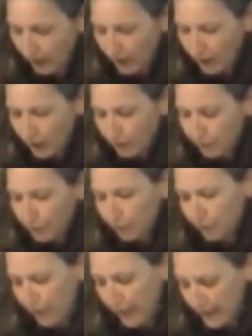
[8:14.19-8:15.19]
The fourth
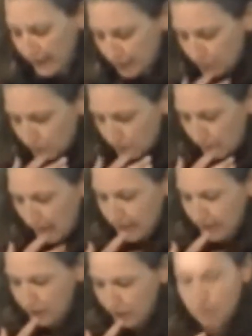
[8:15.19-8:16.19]
phase was the
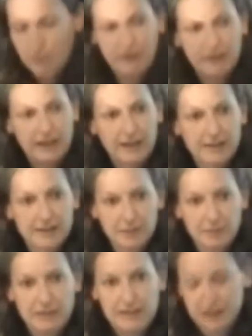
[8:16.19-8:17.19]
passage of the Burial Acts at the
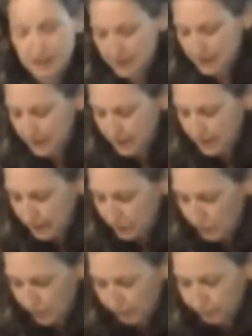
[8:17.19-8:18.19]
mid-19th
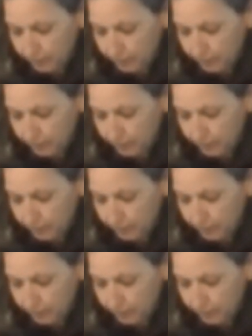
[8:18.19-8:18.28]
century,